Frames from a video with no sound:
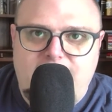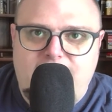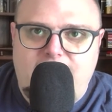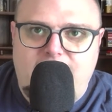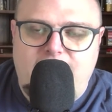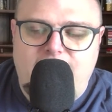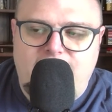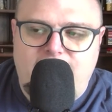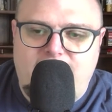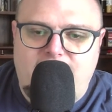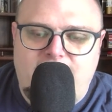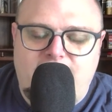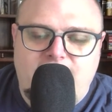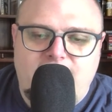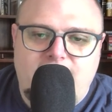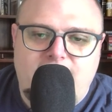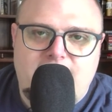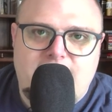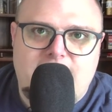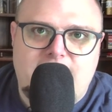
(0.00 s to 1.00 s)
And
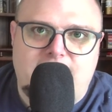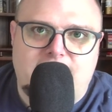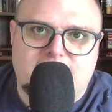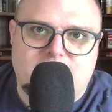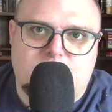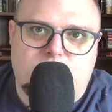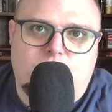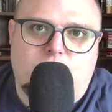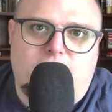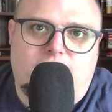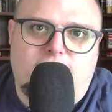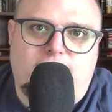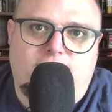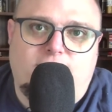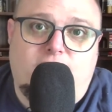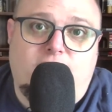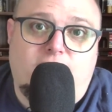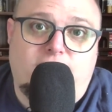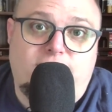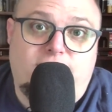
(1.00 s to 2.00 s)
then he doesn't want to
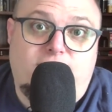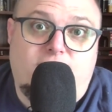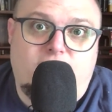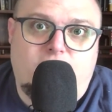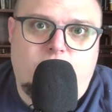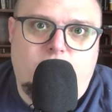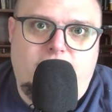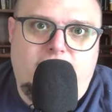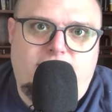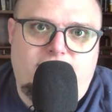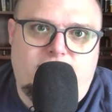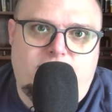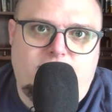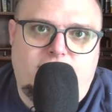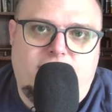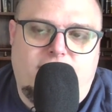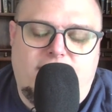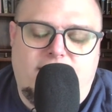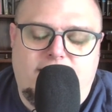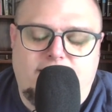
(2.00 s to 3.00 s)
fall far away from
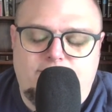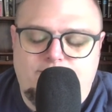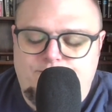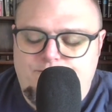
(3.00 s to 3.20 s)
God.